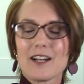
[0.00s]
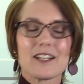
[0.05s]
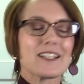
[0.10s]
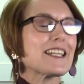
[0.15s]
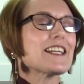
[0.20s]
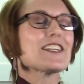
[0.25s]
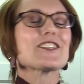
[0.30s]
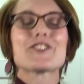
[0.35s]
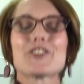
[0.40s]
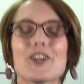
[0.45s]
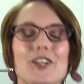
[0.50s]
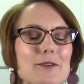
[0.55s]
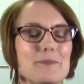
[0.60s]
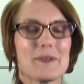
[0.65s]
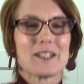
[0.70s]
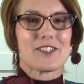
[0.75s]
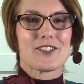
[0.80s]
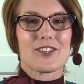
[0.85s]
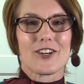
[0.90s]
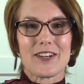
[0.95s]
King
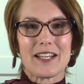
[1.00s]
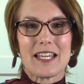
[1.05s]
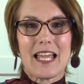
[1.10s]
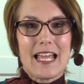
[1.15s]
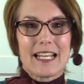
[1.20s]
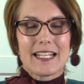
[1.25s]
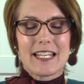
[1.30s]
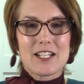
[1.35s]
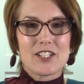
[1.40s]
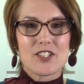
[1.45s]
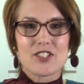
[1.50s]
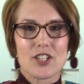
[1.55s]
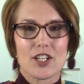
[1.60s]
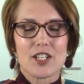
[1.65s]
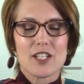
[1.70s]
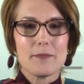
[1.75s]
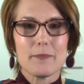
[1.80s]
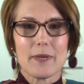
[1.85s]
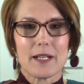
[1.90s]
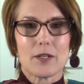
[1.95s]

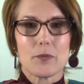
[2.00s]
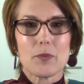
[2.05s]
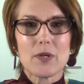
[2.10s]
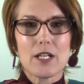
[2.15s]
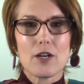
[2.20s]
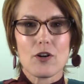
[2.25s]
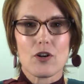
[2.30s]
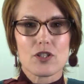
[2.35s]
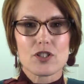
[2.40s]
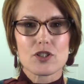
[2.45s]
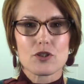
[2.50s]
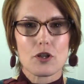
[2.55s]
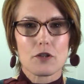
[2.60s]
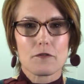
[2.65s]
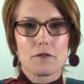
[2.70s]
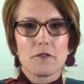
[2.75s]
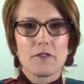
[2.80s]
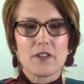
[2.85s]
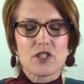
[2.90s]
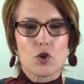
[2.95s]
Solomon, when he asked God
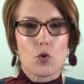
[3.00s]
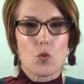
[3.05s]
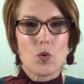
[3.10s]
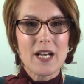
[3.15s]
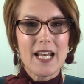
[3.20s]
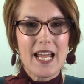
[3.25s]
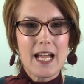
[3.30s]
for vision, what